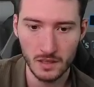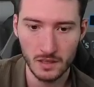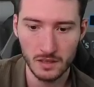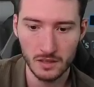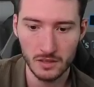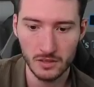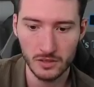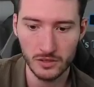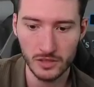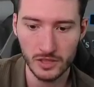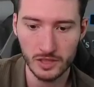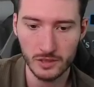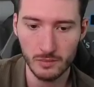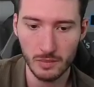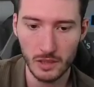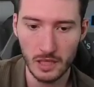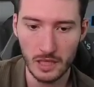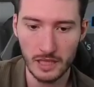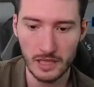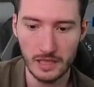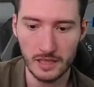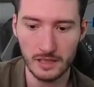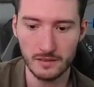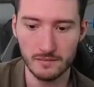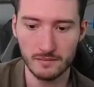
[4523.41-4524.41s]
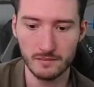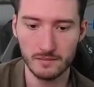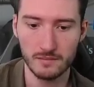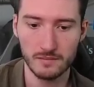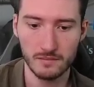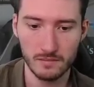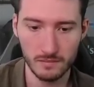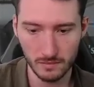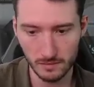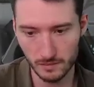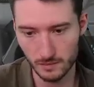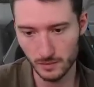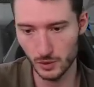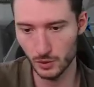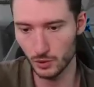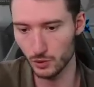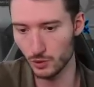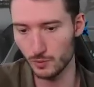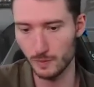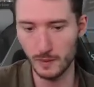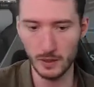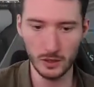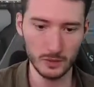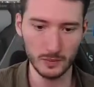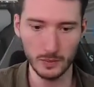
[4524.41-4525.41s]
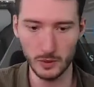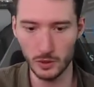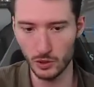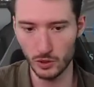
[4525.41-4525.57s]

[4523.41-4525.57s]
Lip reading: so you can play 2 spells per